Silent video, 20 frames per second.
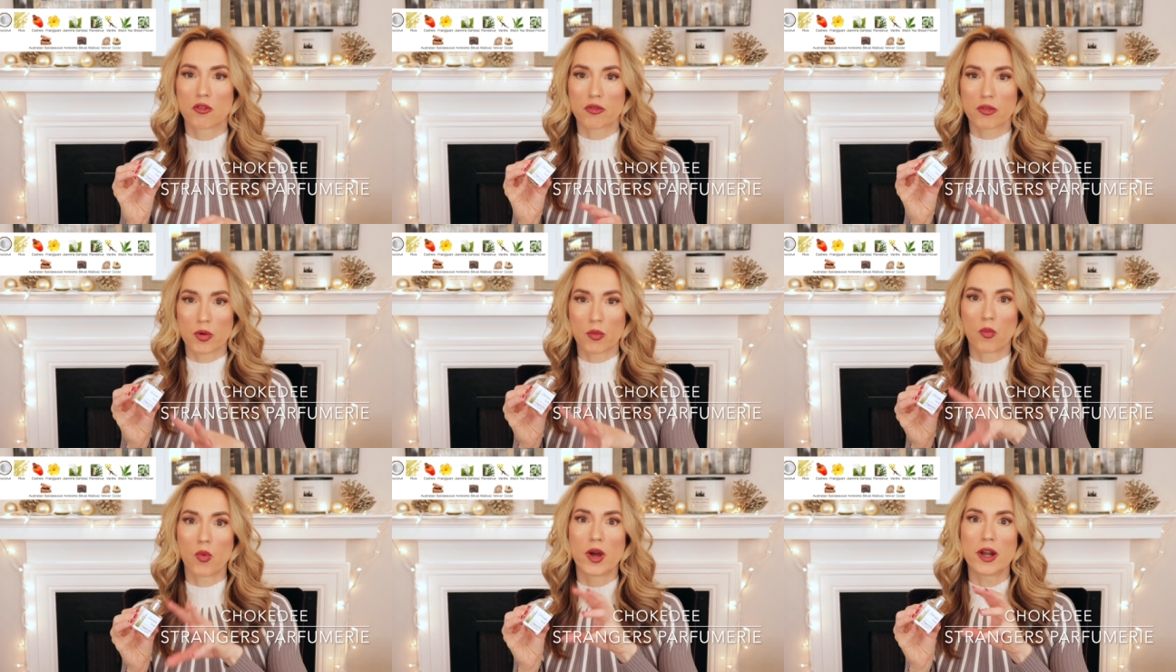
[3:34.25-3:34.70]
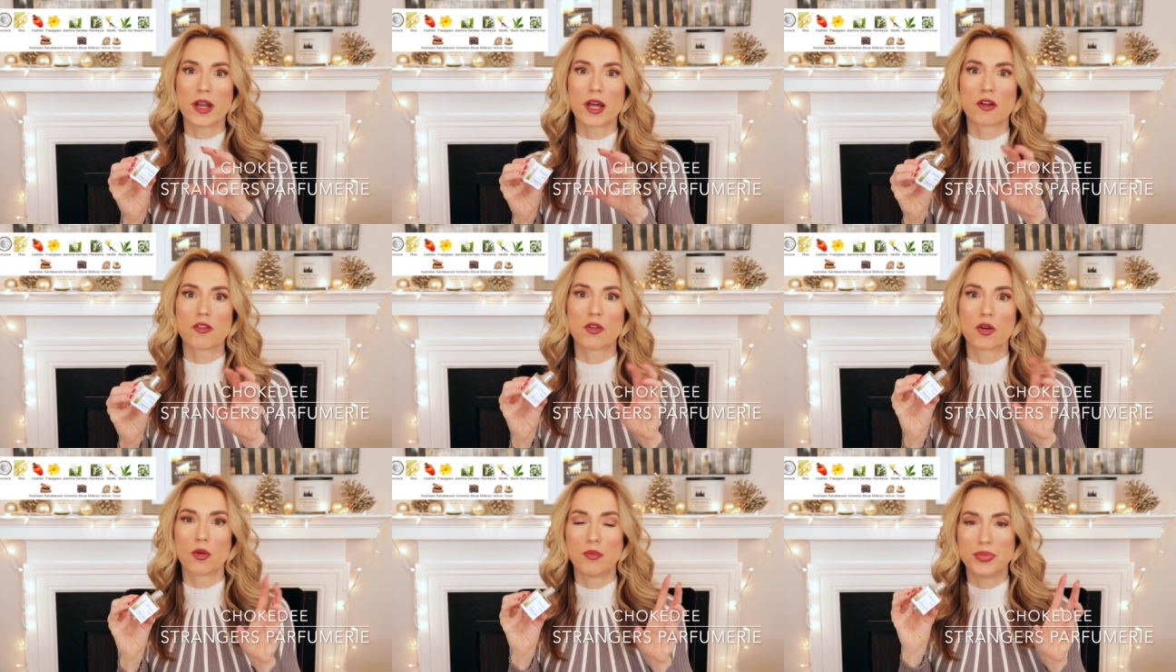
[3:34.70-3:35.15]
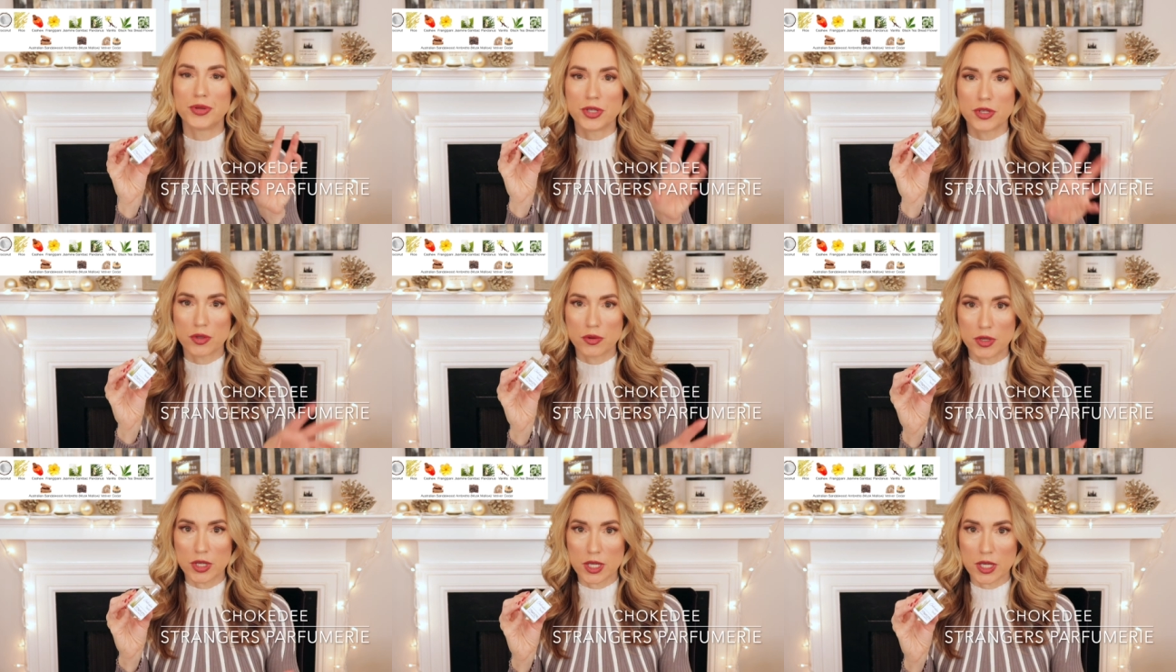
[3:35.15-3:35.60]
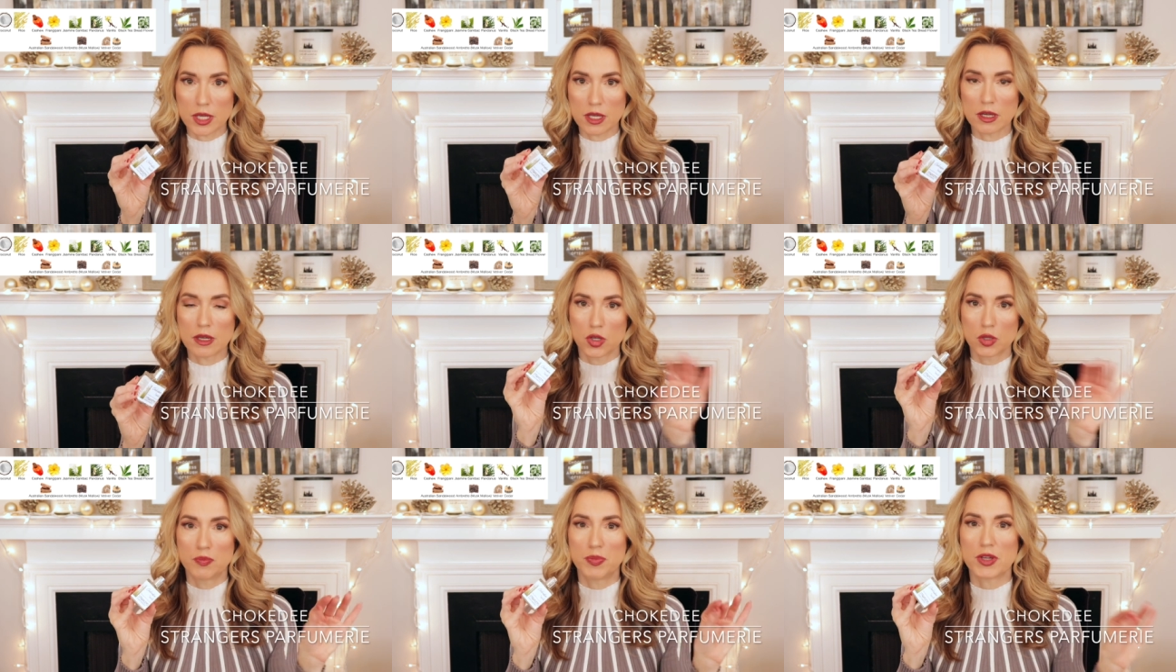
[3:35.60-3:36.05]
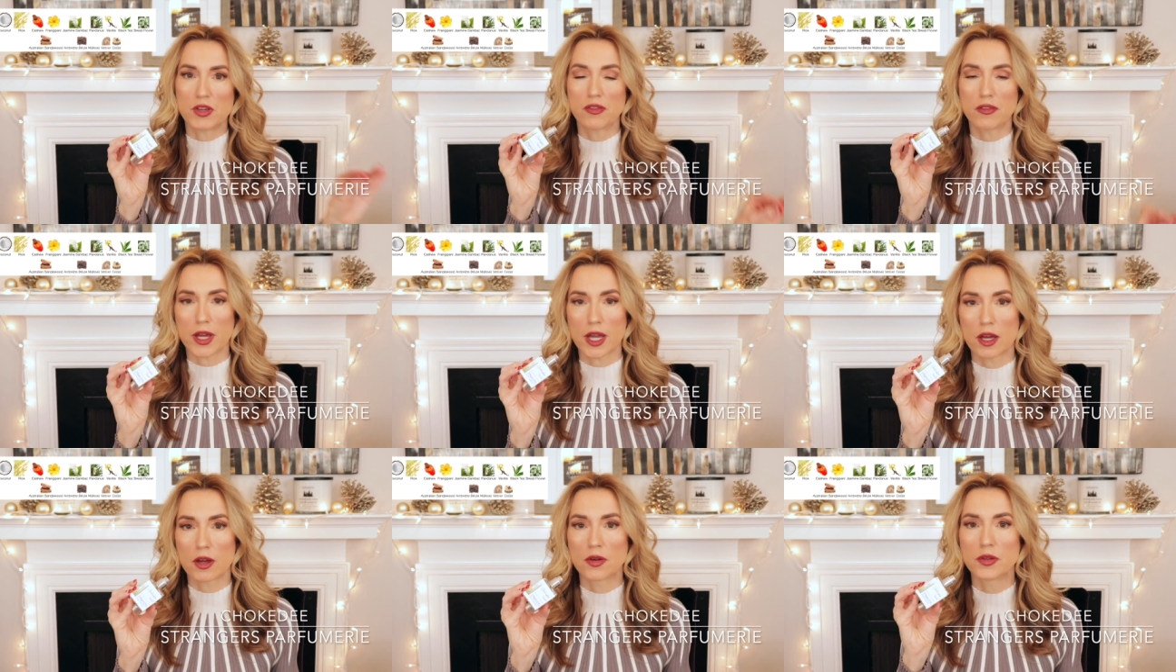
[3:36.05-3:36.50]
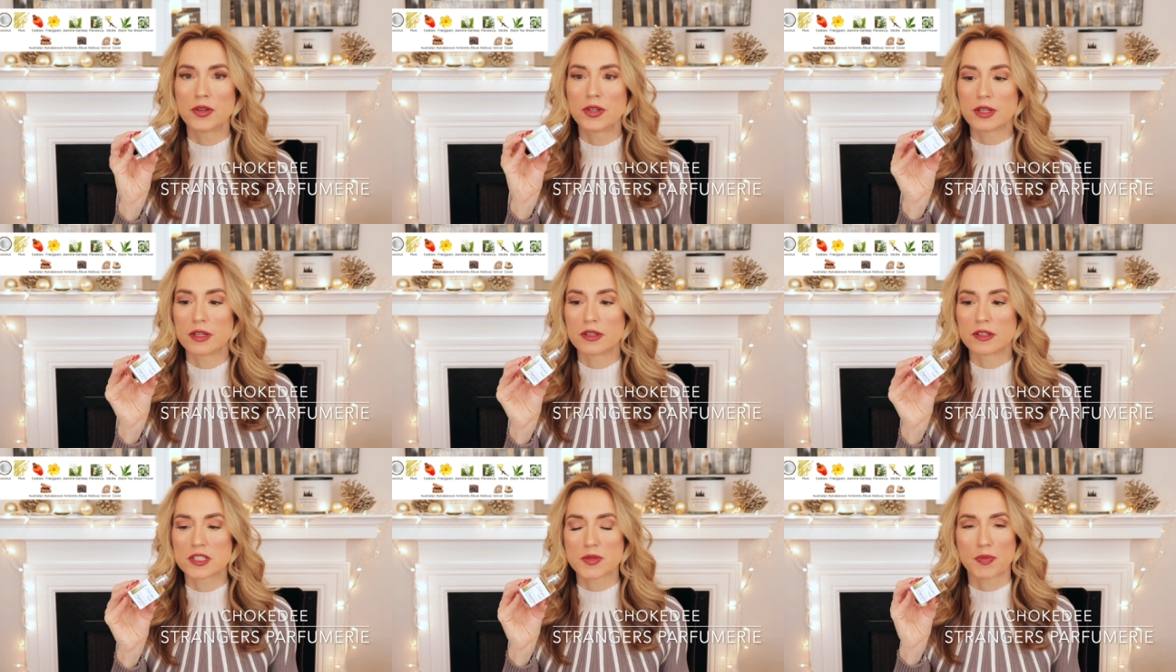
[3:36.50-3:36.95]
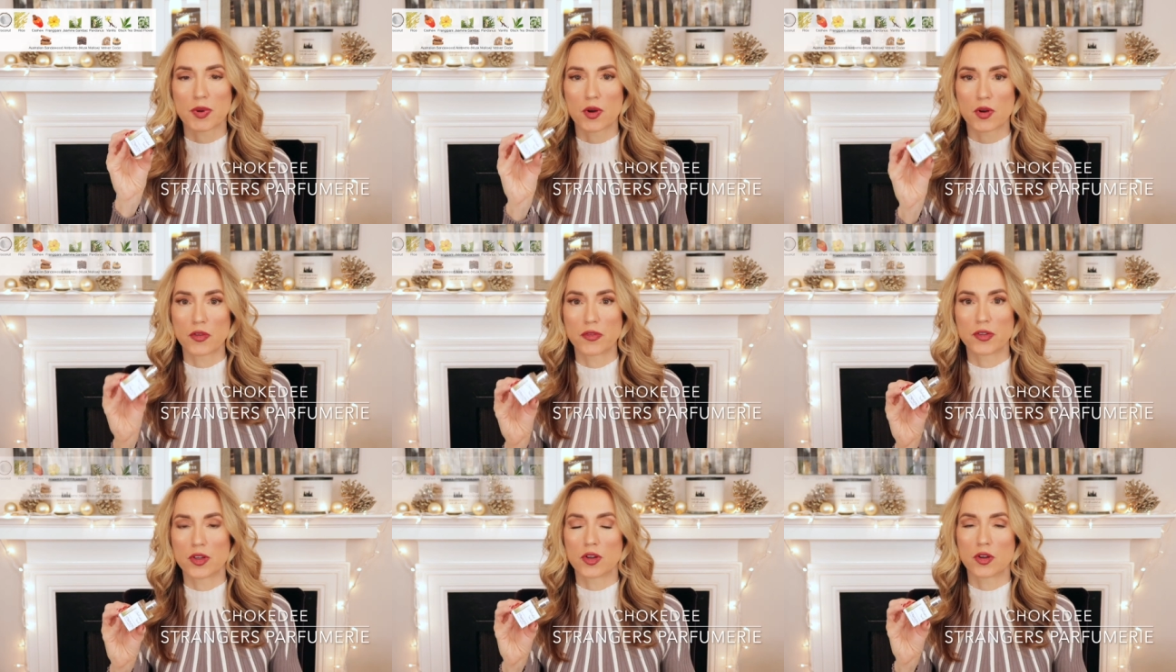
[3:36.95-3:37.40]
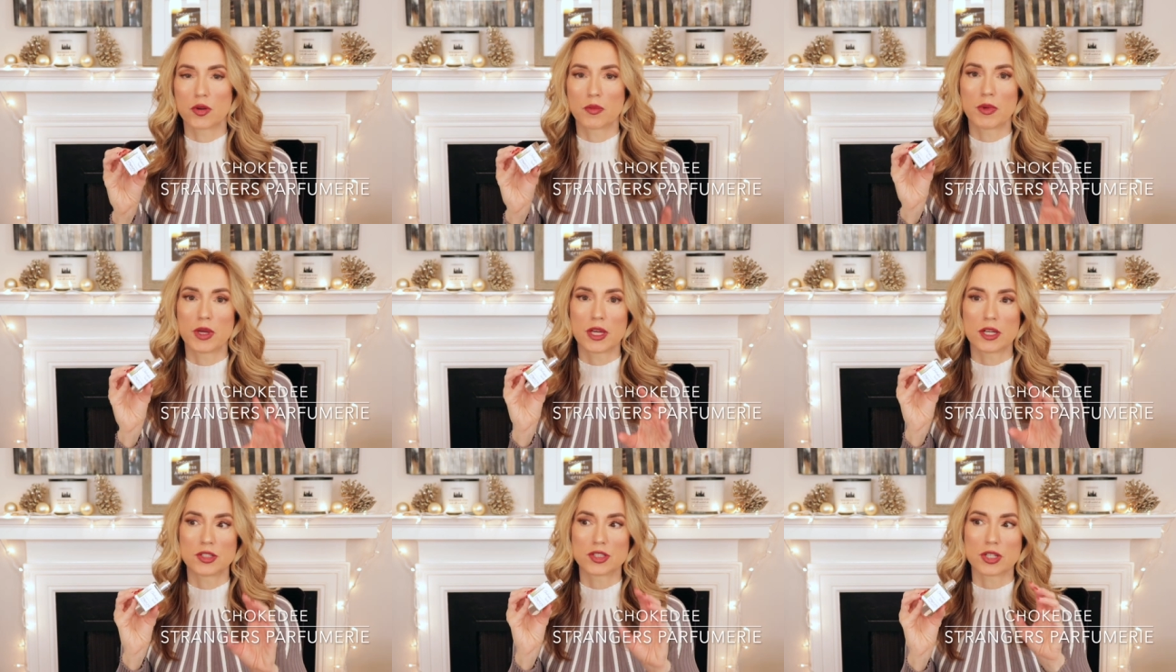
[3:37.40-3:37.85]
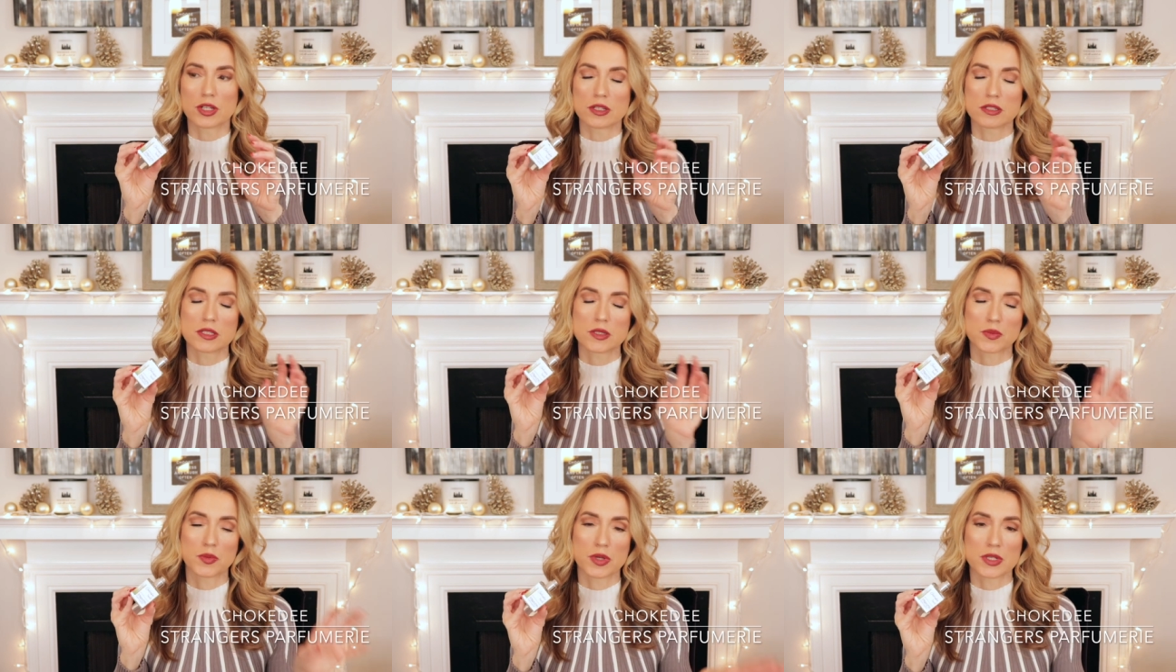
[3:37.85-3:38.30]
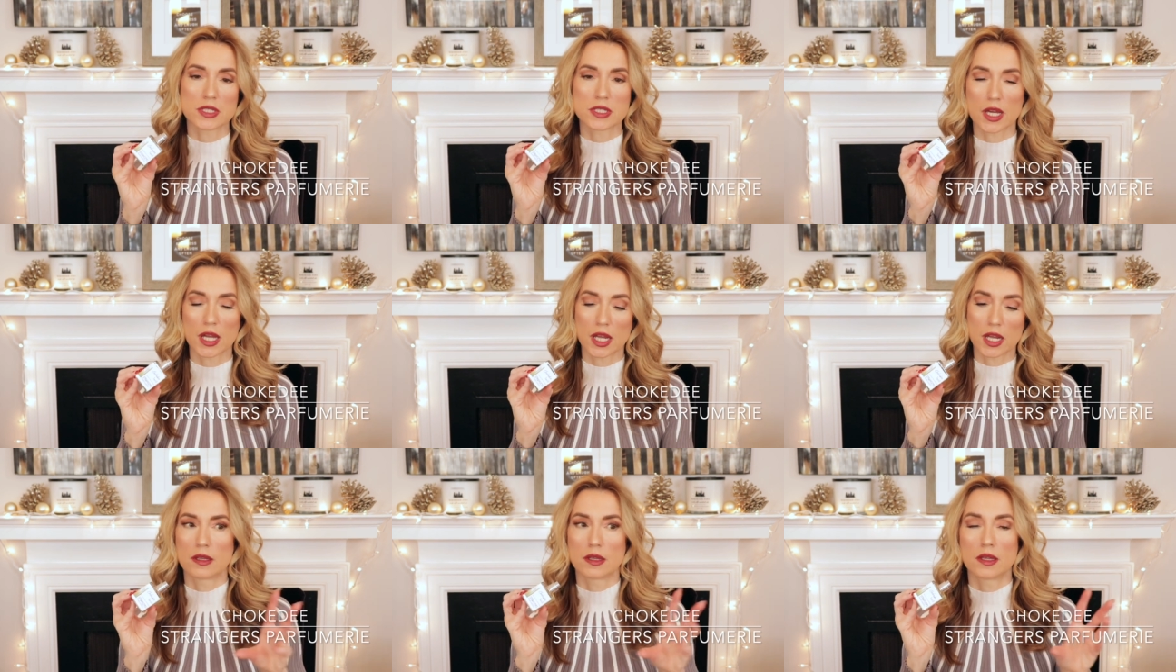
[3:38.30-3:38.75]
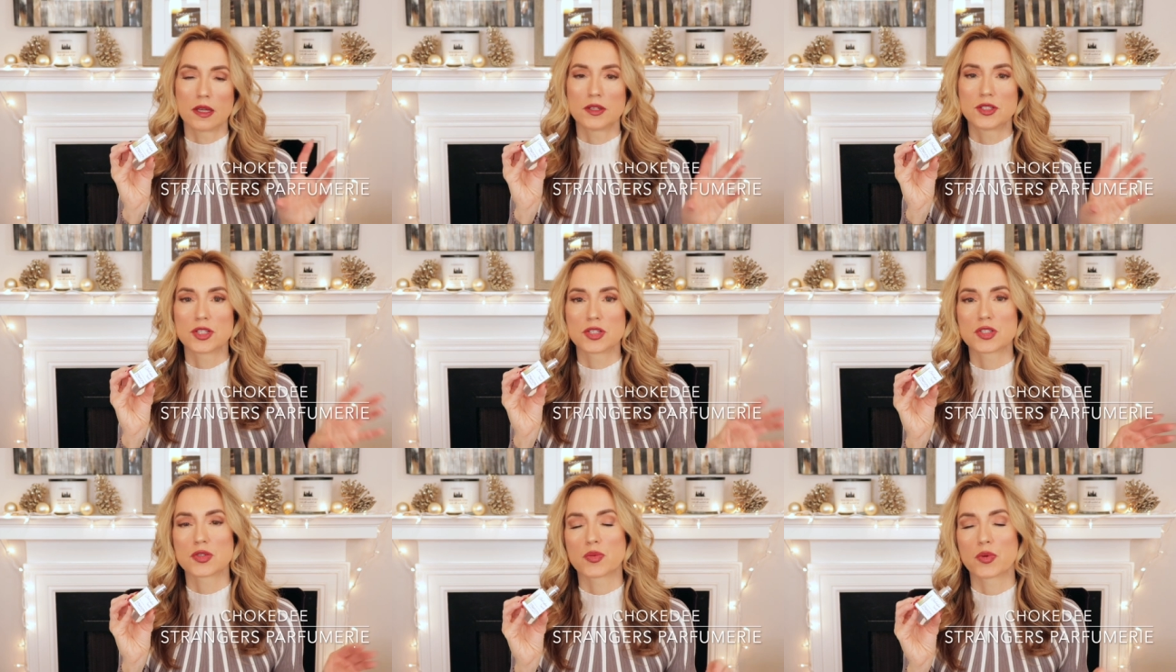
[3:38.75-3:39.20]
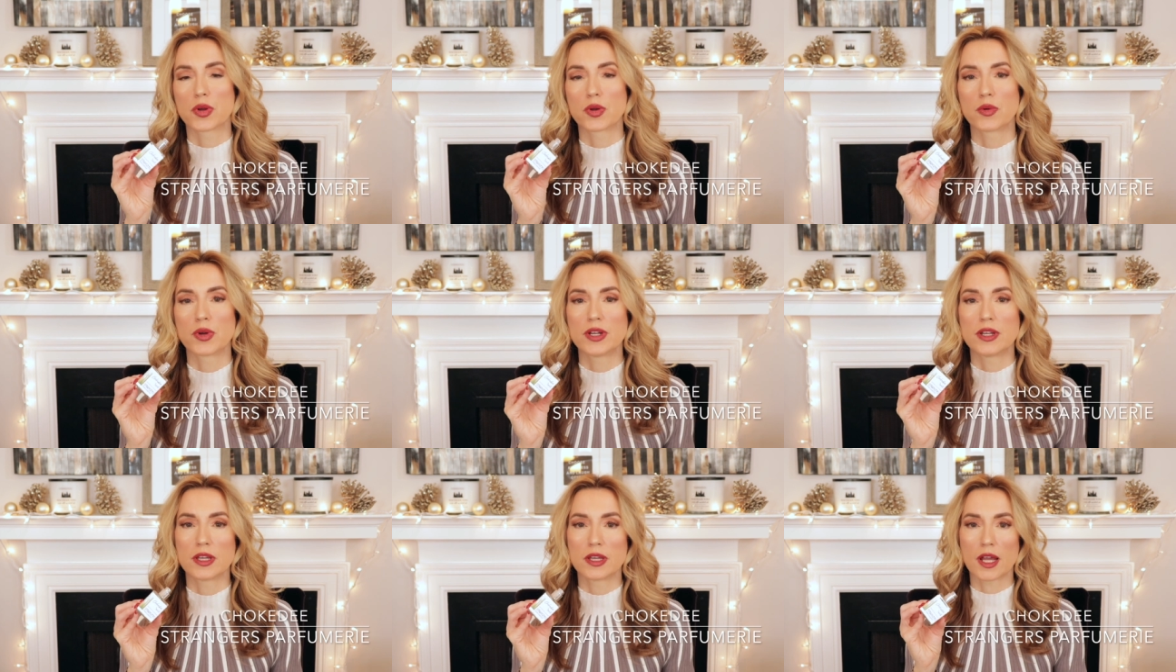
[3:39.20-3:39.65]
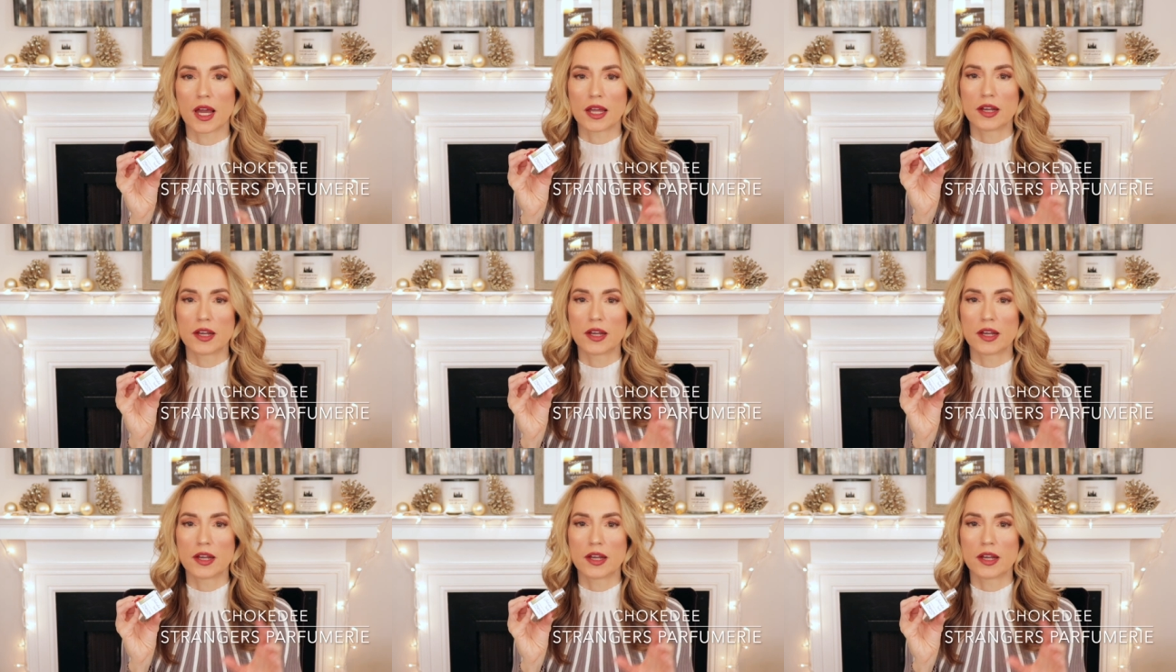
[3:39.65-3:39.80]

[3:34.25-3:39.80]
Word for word: from whatever beauty could be found in this perfume. It just was like, it just ruined it.